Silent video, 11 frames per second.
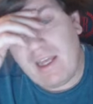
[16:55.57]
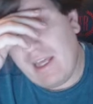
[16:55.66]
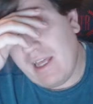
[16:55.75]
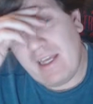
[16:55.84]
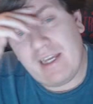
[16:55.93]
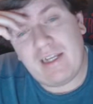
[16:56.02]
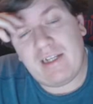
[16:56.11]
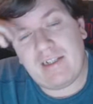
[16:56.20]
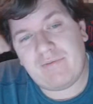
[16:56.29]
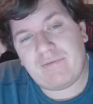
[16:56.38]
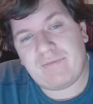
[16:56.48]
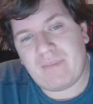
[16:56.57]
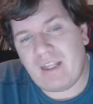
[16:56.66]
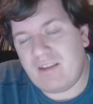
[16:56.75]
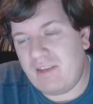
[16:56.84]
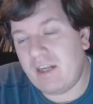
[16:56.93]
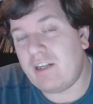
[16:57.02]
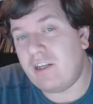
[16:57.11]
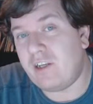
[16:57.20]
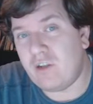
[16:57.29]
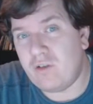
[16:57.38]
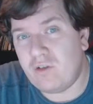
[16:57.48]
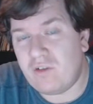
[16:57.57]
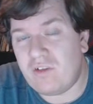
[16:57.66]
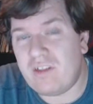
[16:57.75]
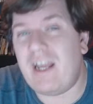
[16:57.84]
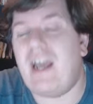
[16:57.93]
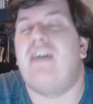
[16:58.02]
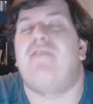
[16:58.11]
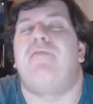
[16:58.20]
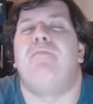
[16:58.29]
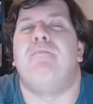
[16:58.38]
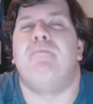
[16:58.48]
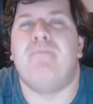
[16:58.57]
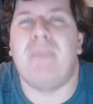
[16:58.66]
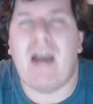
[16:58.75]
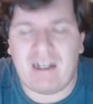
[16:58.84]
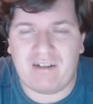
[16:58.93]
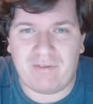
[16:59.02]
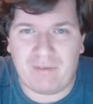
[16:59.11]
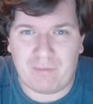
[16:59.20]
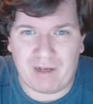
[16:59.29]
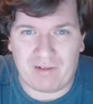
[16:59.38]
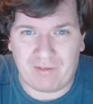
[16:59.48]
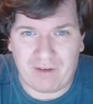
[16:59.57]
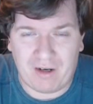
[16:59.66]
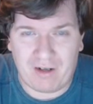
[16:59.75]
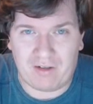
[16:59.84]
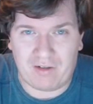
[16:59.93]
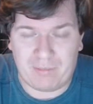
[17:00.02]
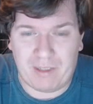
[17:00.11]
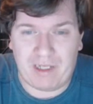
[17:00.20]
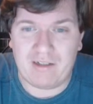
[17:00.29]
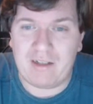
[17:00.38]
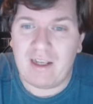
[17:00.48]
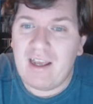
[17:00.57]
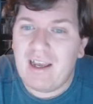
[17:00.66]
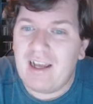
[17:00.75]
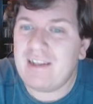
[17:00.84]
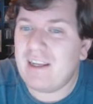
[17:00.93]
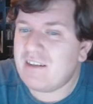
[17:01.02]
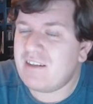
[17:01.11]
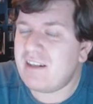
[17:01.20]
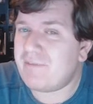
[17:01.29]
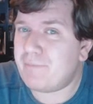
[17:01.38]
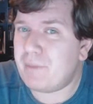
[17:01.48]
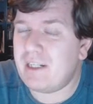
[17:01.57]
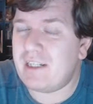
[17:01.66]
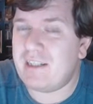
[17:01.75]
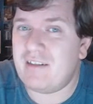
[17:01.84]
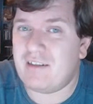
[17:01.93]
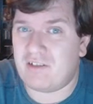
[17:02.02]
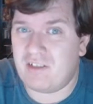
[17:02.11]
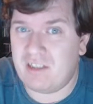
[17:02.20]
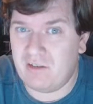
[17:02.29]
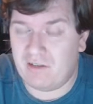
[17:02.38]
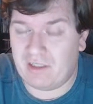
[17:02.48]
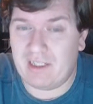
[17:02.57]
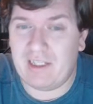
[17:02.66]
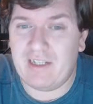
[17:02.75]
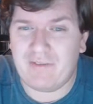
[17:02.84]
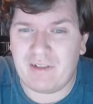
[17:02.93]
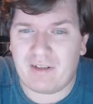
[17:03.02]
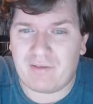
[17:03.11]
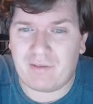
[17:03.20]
And they're huge. They have massive amount of cargo space. And they actually have pretty decent shielding even off the